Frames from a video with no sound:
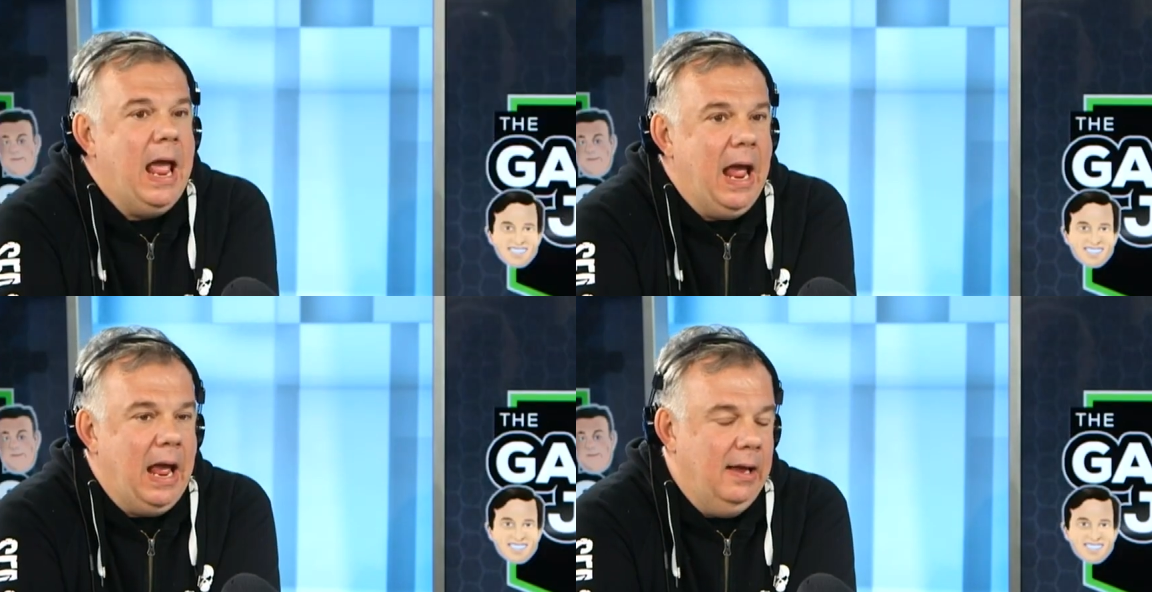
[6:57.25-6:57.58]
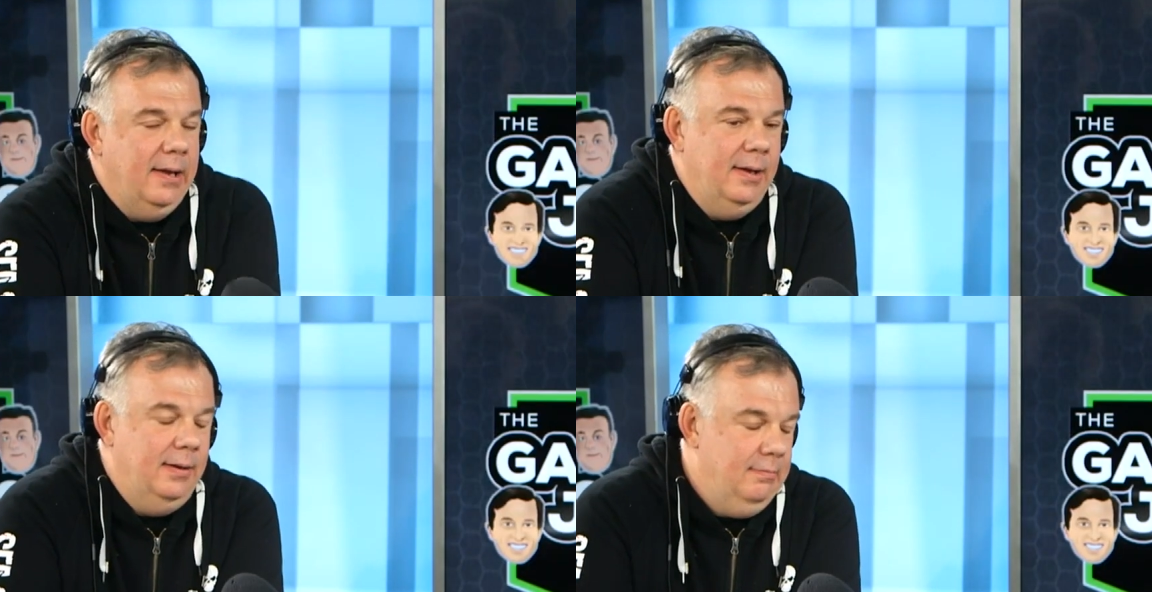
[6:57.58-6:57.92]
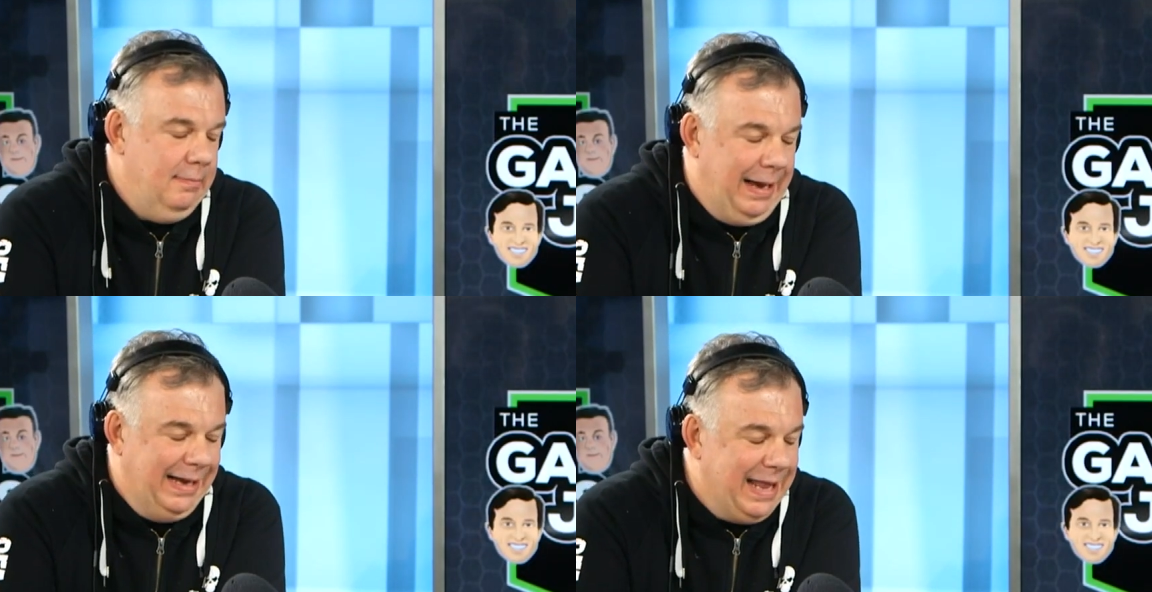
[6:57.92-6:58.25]
Speaker 1: Okay,
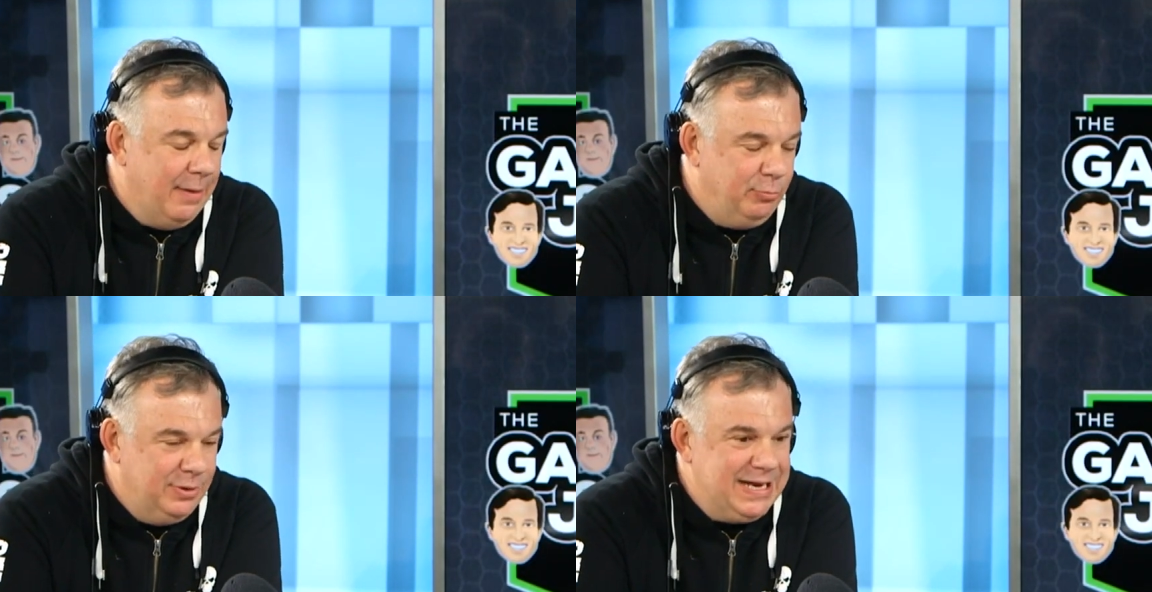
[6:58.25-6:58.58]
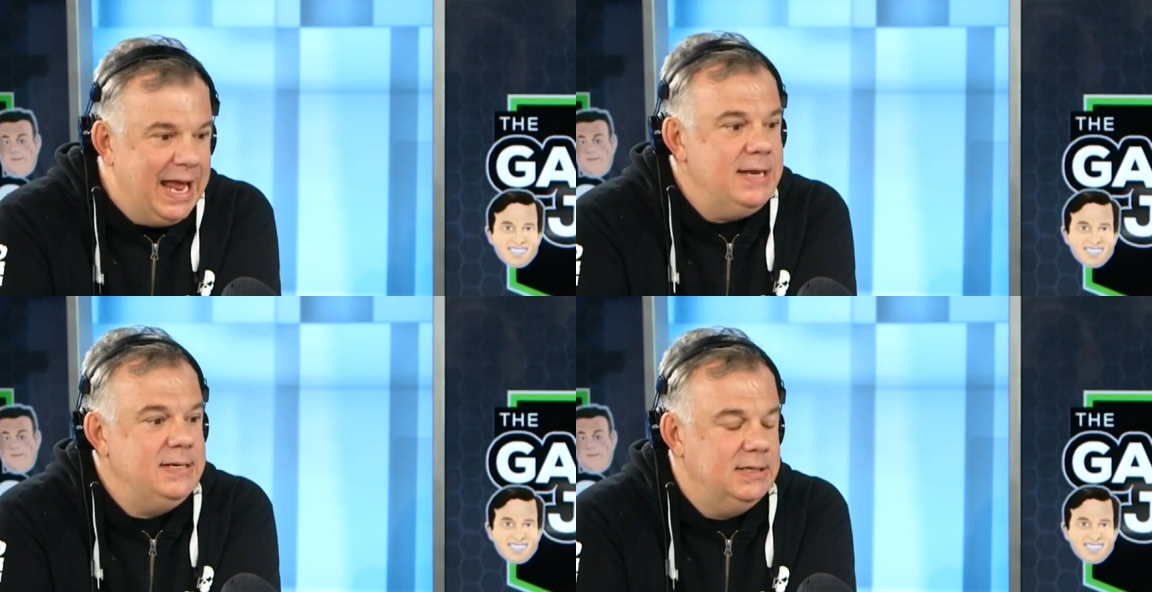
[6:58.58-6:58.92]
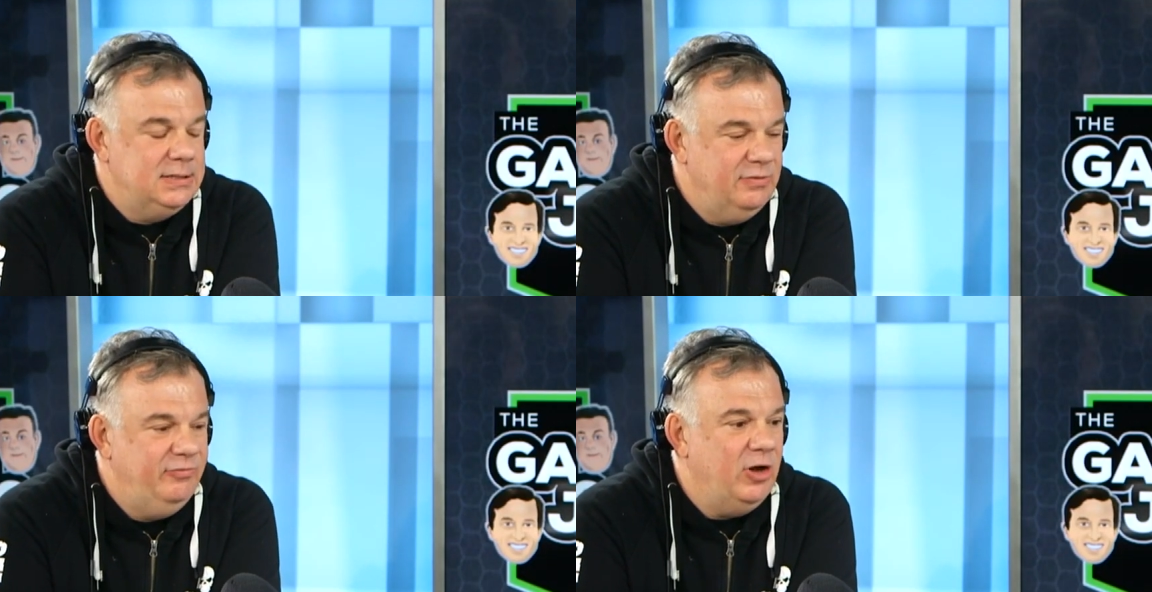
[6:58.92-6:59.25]
I can't
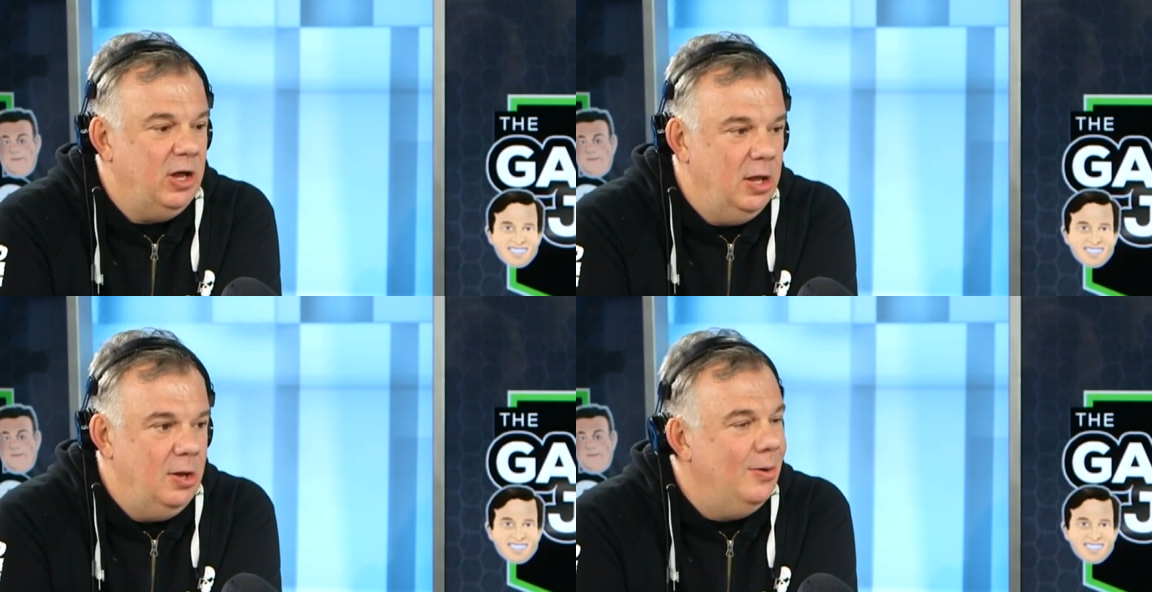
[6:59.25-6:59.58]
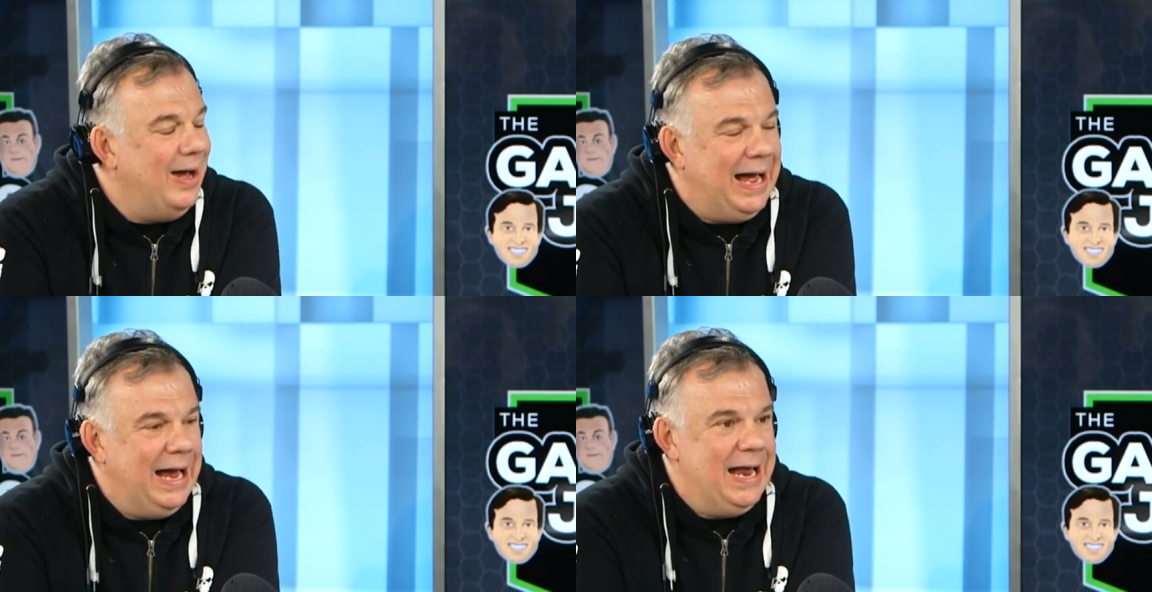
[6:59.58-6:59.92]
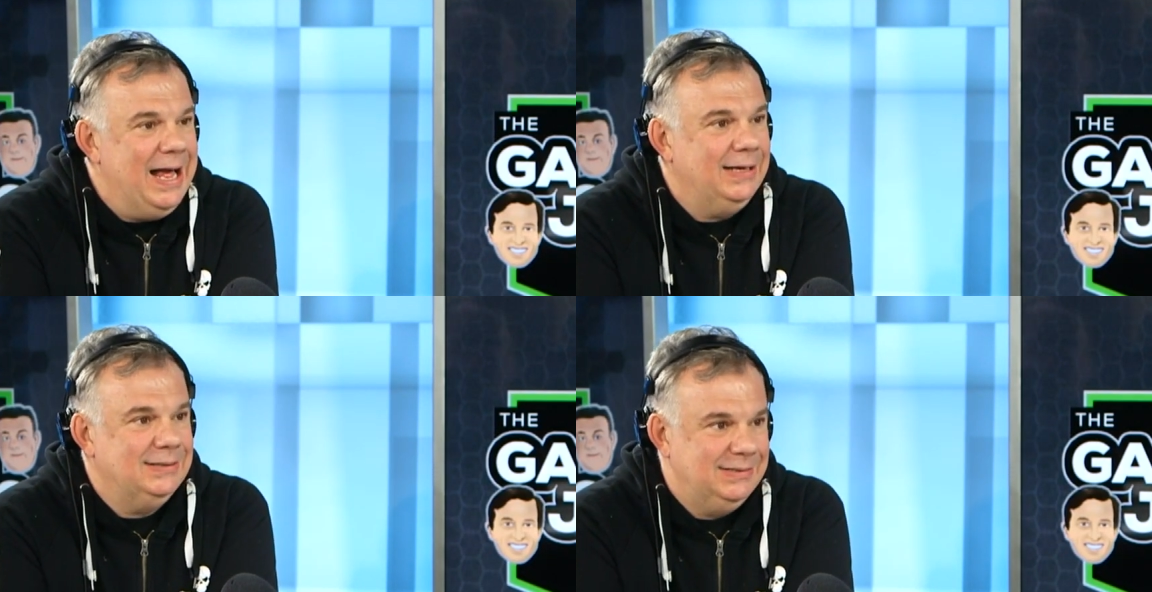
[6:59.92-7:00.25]
pretend to follow
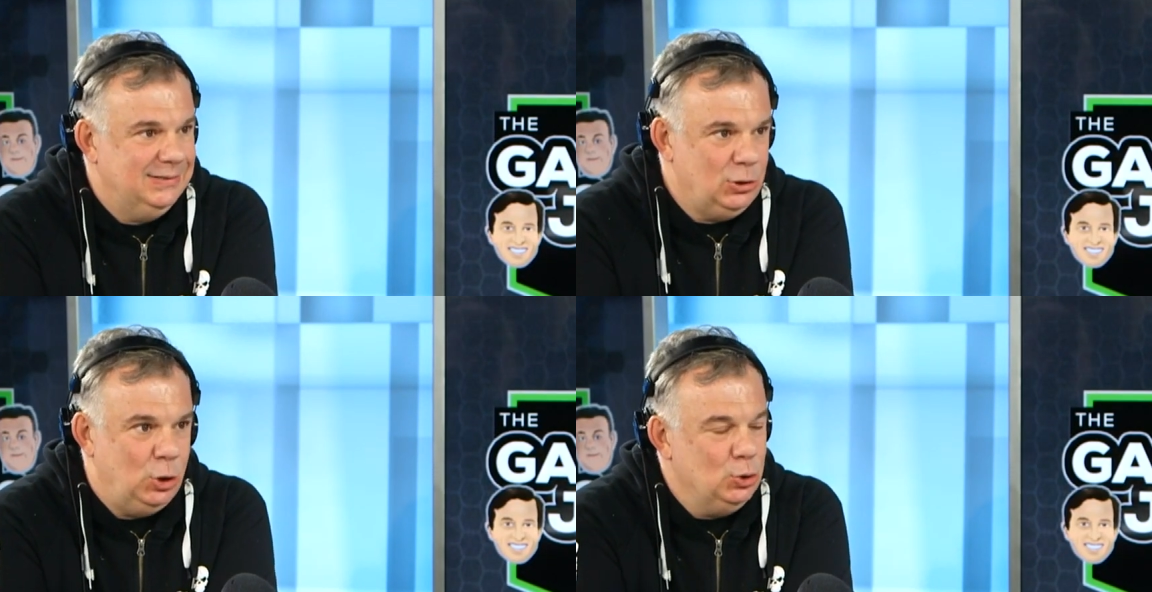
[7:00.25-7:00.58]
Ajax as